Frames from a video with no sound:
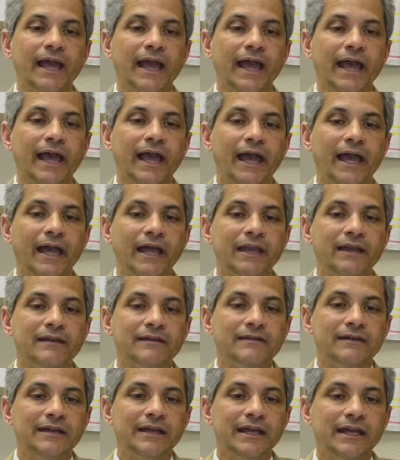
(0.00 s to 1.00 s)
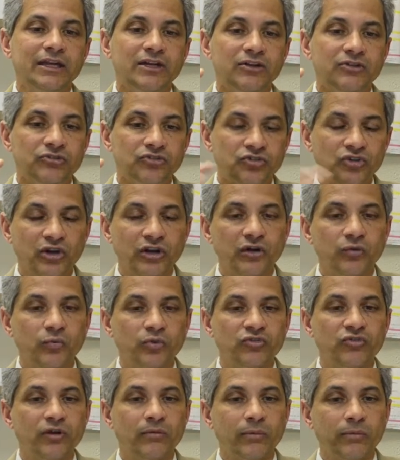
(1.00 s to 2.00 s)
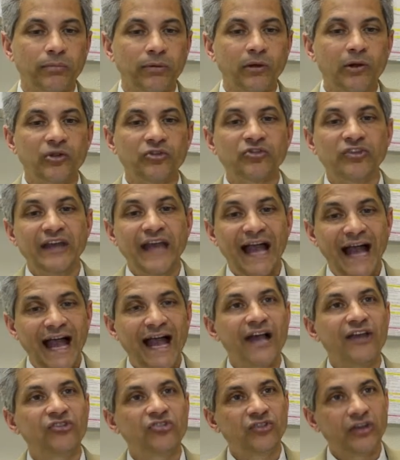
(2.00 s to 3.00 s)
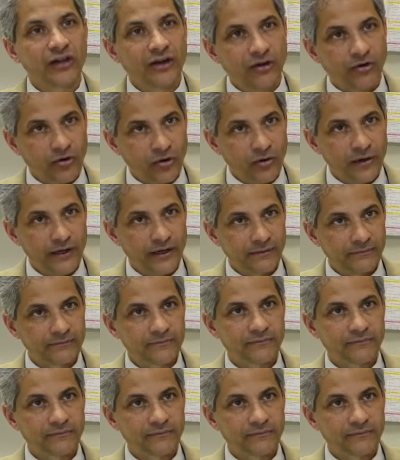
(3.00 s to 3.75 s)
And in children with cerebral palsy, as they're growing,